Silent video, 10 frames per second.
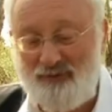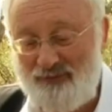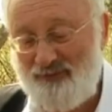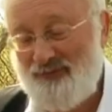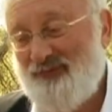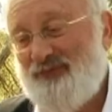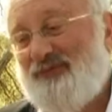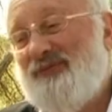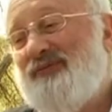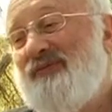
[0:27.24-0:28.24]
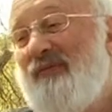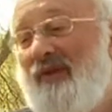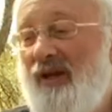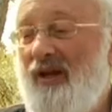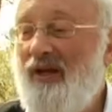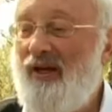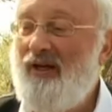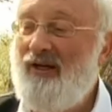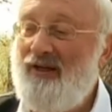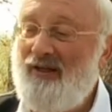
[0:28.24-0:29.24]
makes glad the heart of
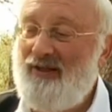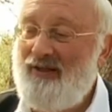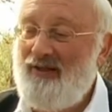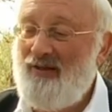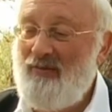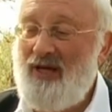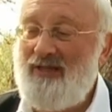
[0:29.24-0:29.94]
man.